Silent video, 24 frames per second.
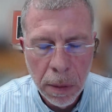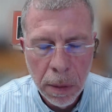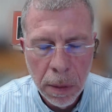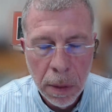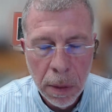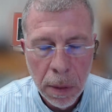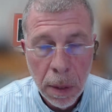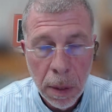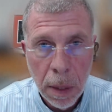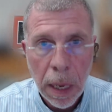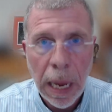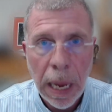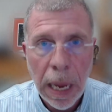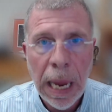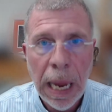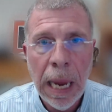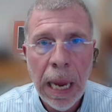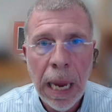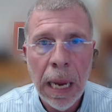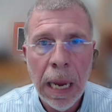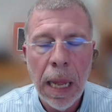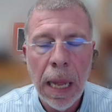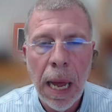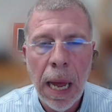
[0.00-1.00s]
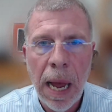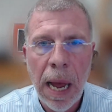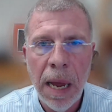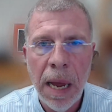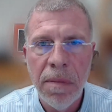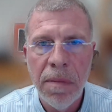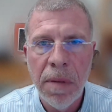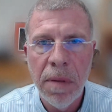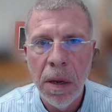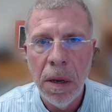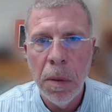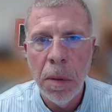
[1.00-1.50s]
and the high
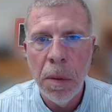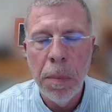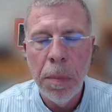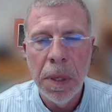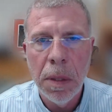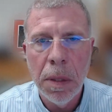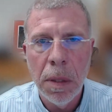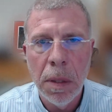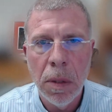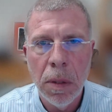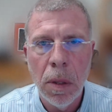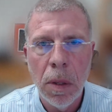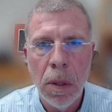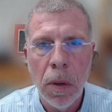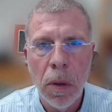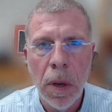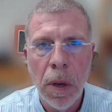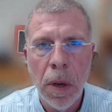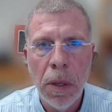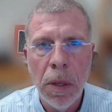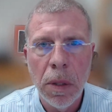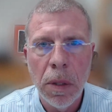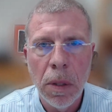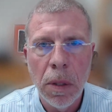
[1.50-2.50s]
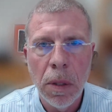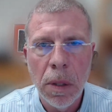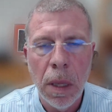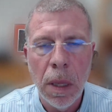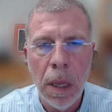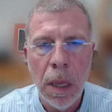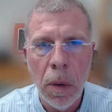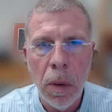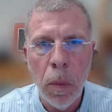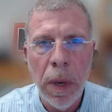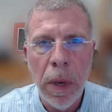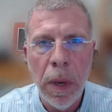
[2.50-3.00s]
volume business locations so that
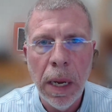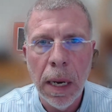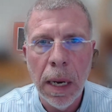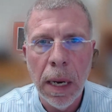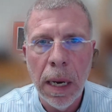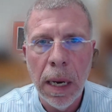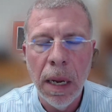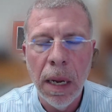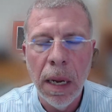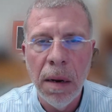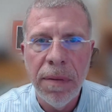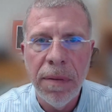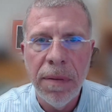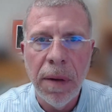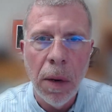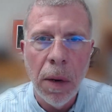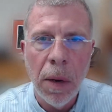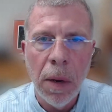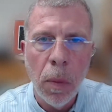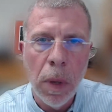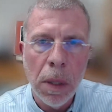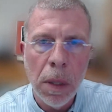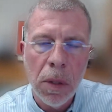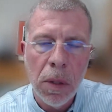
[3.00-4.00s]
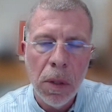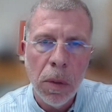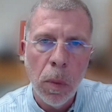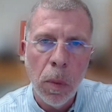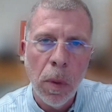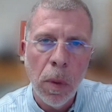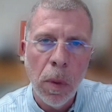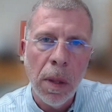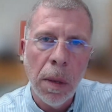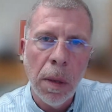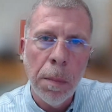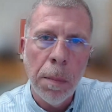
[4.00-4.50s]
we could identify which were the
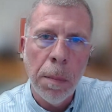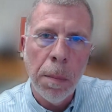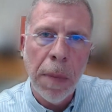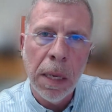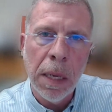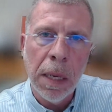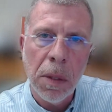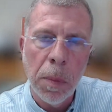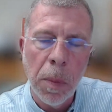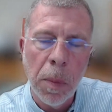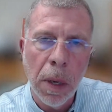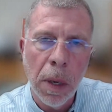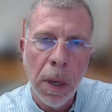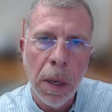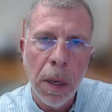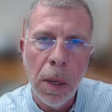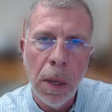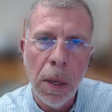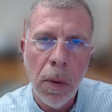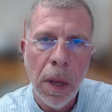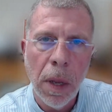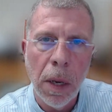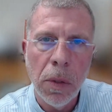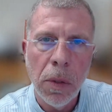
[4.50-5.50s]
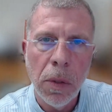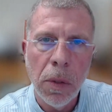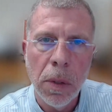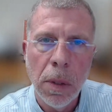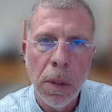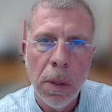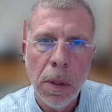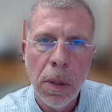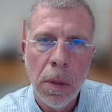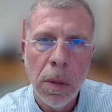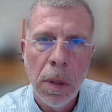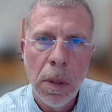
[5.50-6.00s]
mass market locations
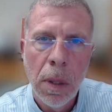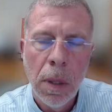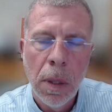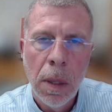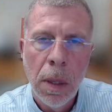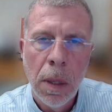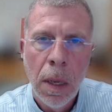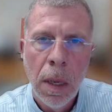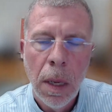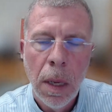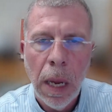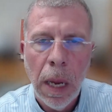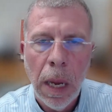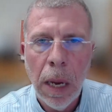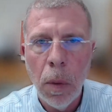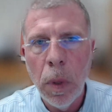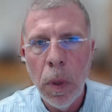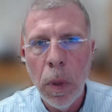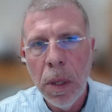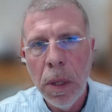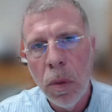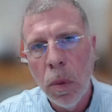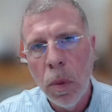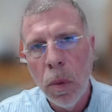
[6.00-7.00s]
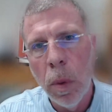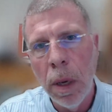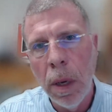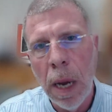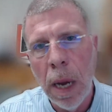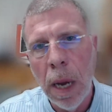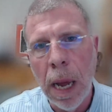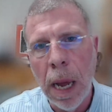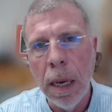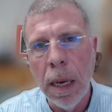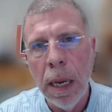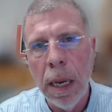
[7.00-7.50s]
and which were not.
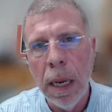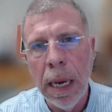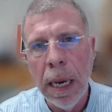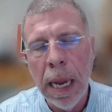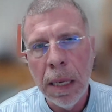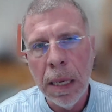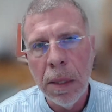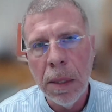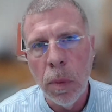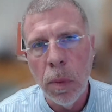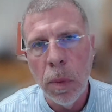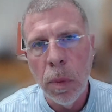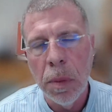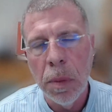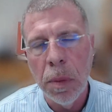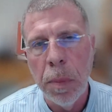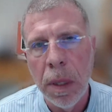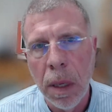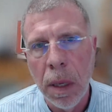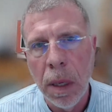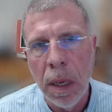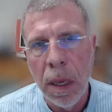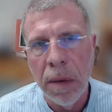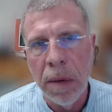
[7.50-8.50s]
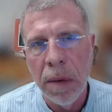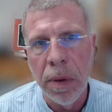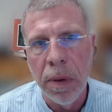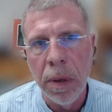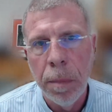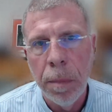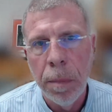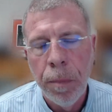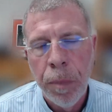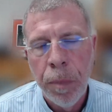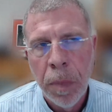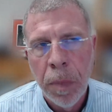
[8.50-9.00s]
And that's what's been delivered.
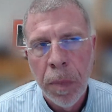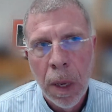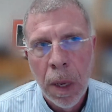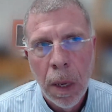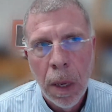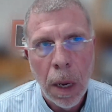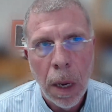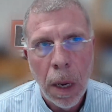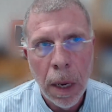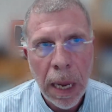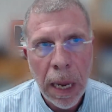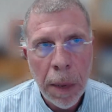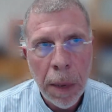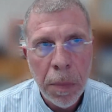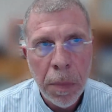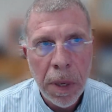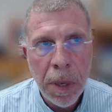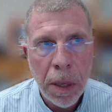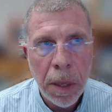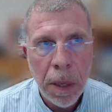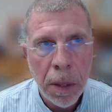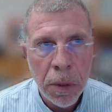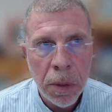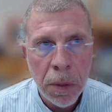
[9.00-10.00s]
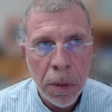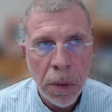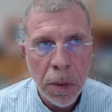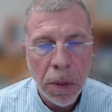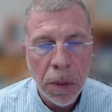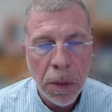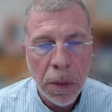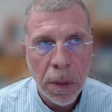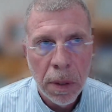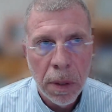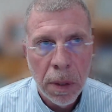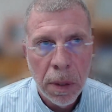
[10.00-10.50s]
On MDUs,
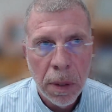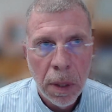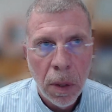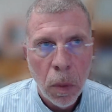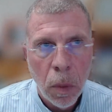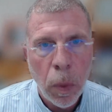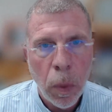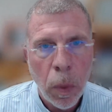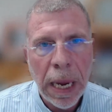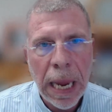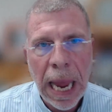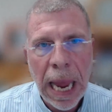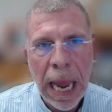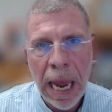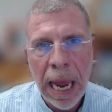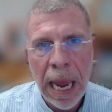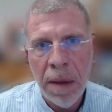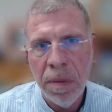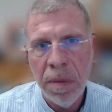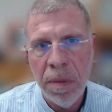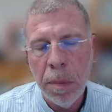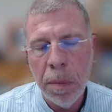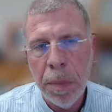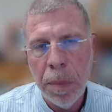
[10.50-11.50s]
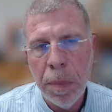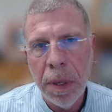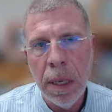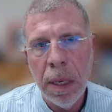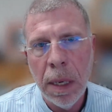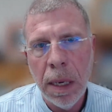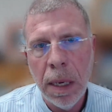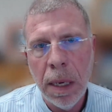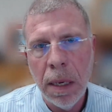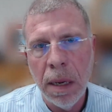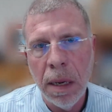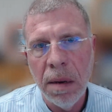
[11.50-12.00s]
we have the building
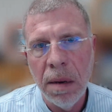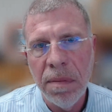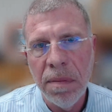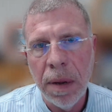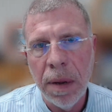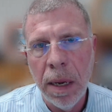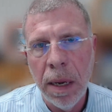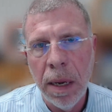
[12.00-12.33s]
identified.